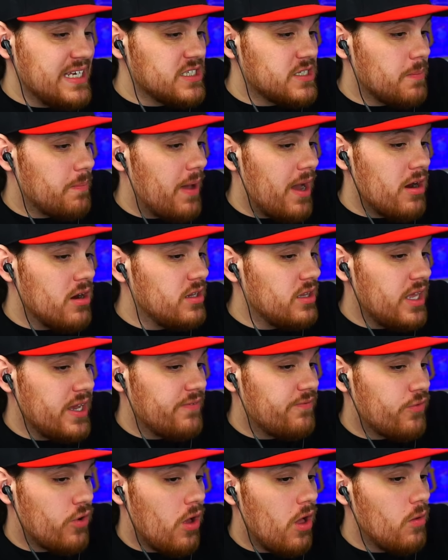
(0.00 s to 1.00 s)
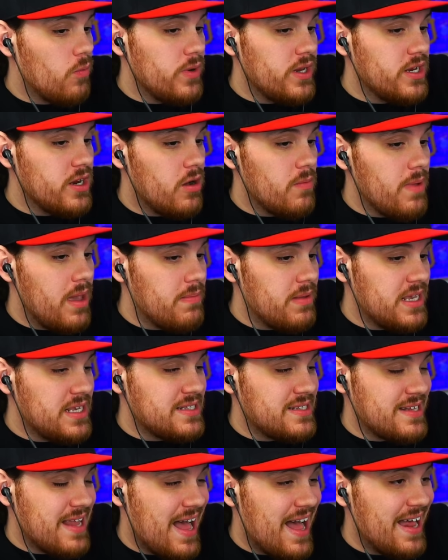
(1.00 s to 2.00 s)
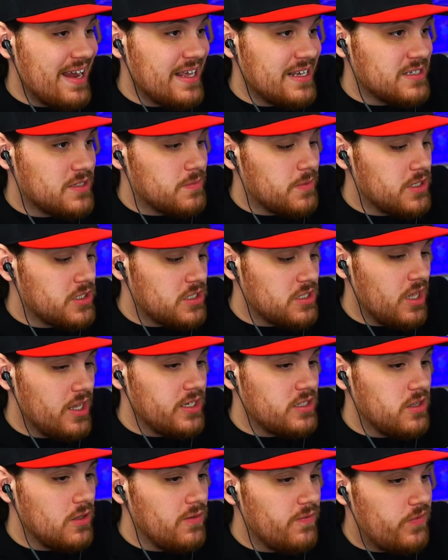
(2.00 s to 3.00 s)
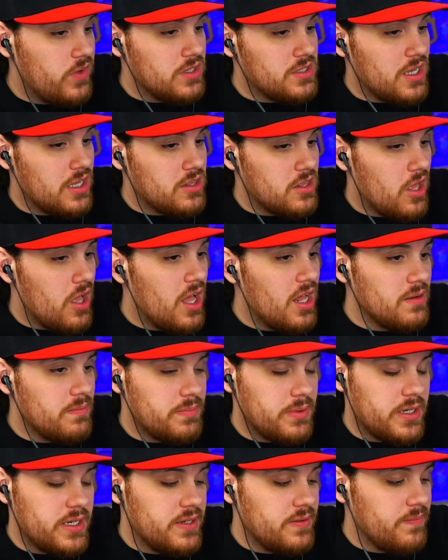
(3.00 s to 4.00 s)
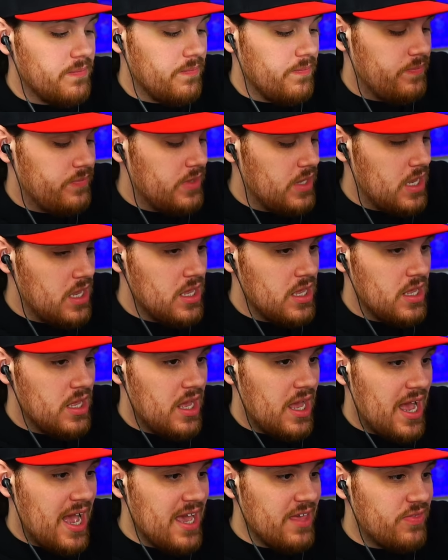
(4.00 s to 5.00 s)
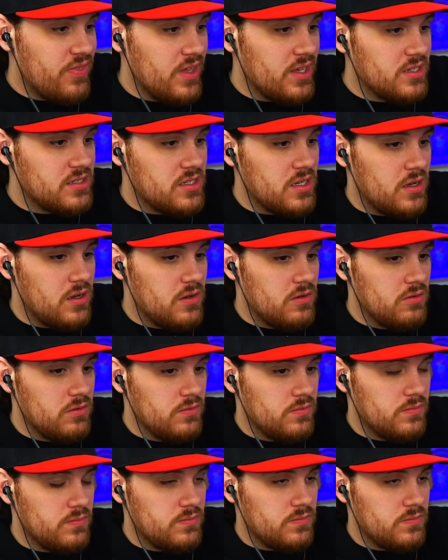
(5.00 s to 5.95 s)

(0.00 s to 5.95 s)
is a pirate. Like, for all we know, maybe he's not as much like Luffy as I thought, but I think so.